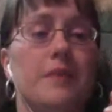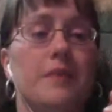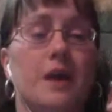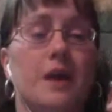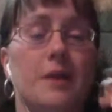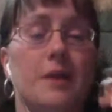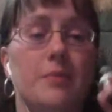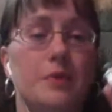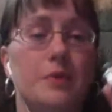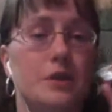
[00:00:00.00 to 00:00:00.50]
I
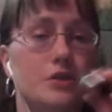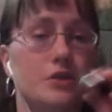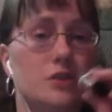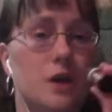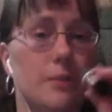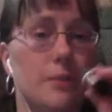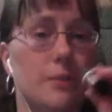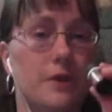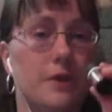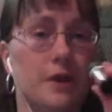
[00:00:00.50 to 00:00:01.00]
put a
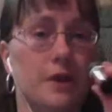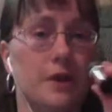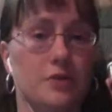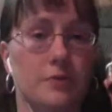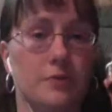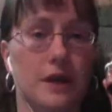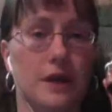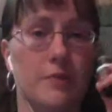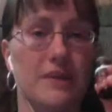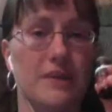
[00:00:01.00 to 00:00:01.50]
drop
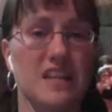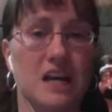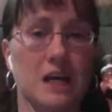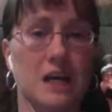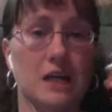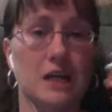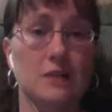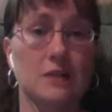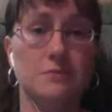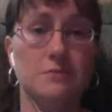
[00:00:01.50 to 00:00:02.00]
on my
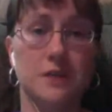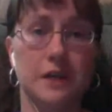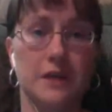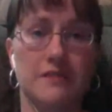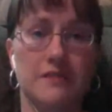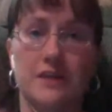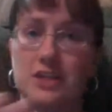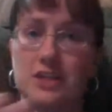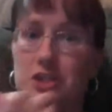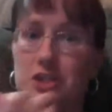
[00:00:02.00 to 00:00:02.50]
tongue at
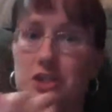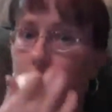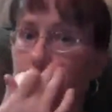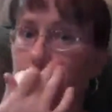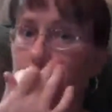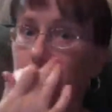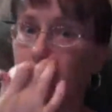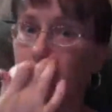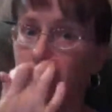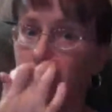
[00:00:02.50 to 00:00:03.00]
convention,
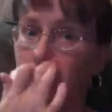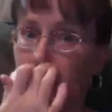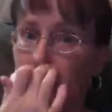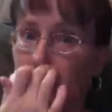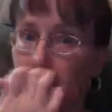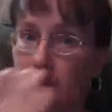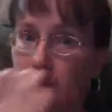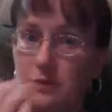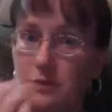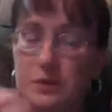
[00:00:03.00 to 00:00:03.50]
and
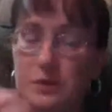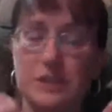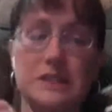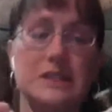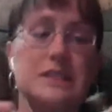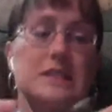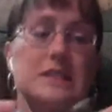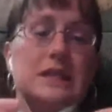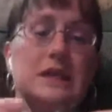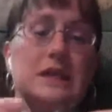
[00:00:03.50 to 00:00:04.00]
it was pretty
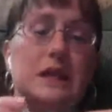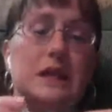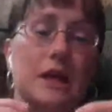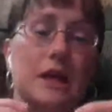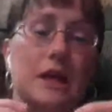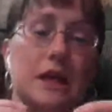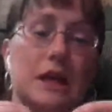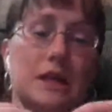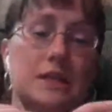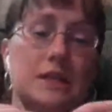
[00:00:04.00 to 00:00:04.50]
tasty.
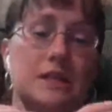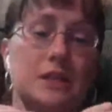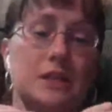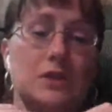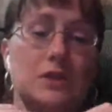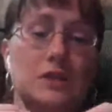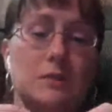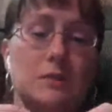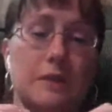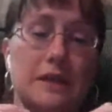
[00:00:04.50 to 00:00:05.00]
It is a
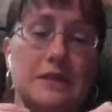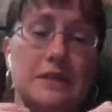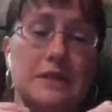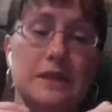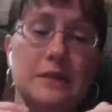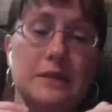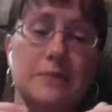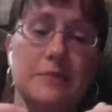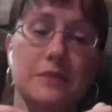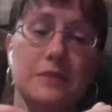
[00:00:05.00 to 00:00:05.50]
little spicy.
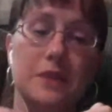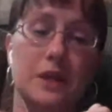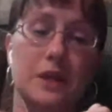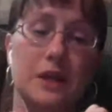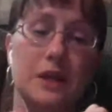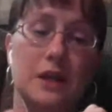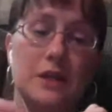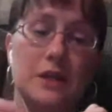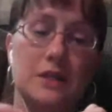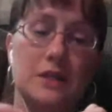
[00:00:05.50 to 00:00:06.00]

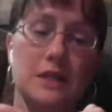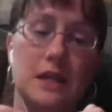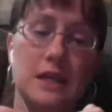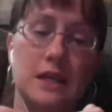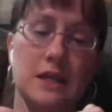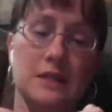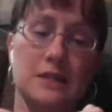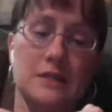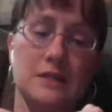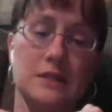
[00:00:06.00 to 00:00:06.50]
It
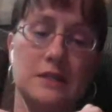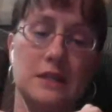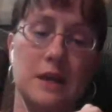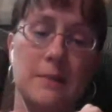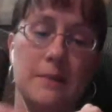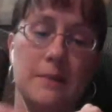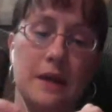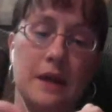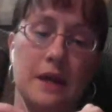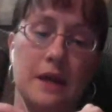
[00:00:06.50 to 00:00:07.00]
contains
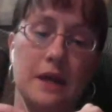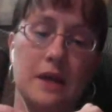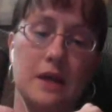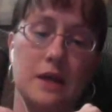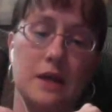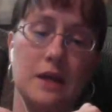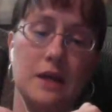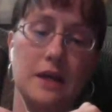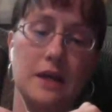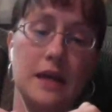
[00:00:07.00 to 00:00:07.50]
nutmeg,
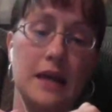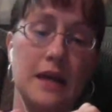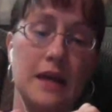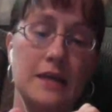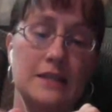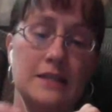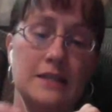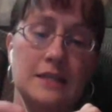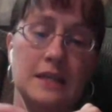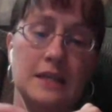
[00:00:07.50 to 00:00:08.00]

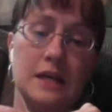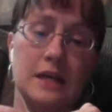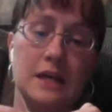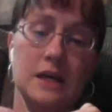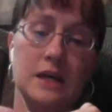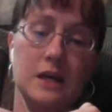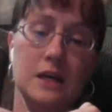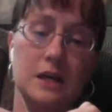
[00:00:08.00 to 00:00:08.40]
cassia,